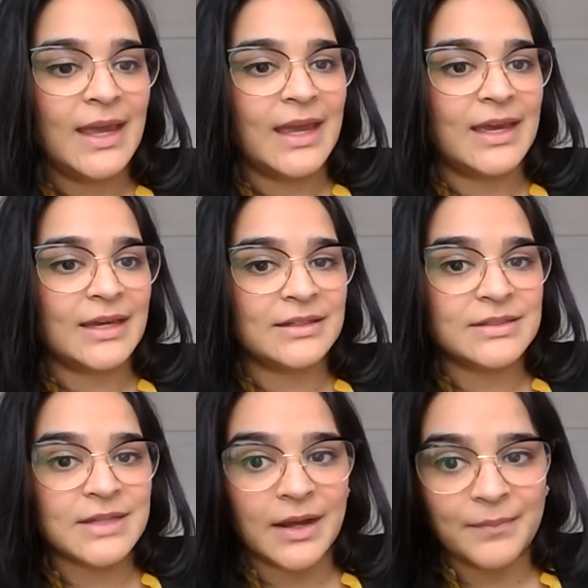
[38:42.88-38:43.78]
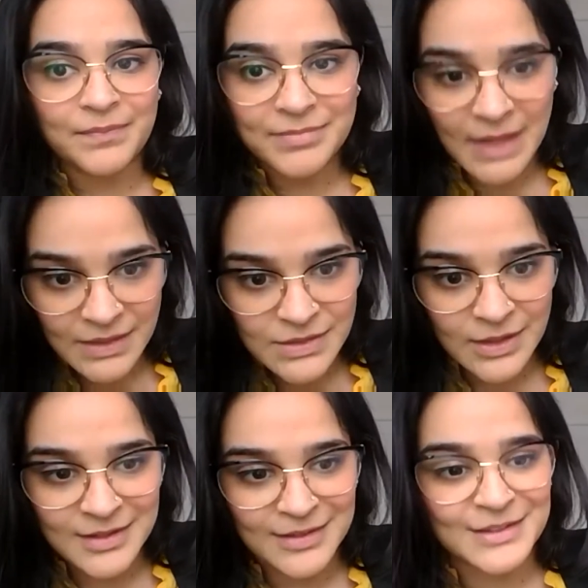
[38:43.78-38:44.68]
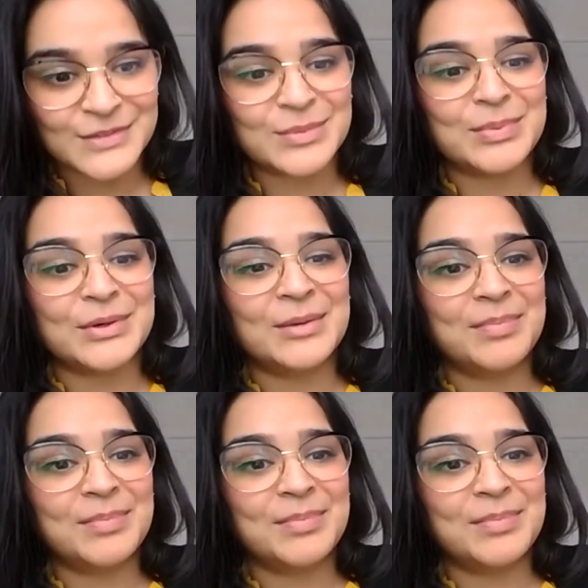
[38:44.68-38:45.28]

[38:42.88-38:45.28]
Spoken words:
And that's not in this report,